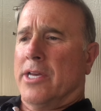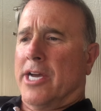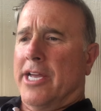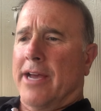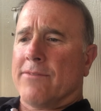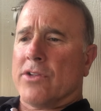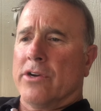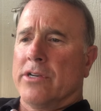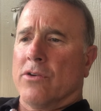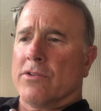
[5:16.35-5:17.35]
I have
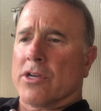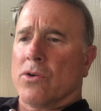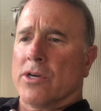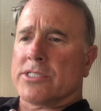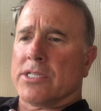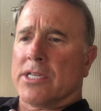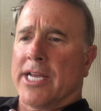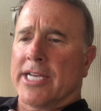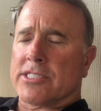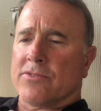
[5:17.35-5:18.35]
learned over the course of the
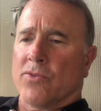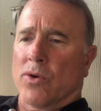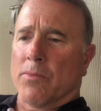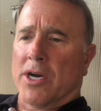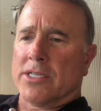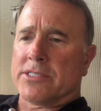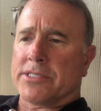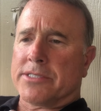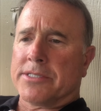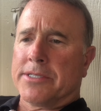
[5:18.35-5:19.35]
last 4
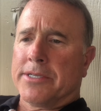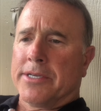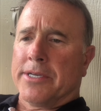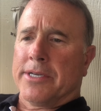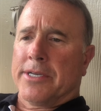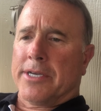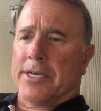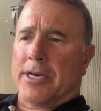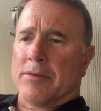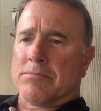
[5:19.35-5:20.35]
months
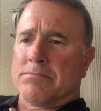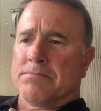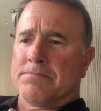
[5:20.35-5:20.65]
that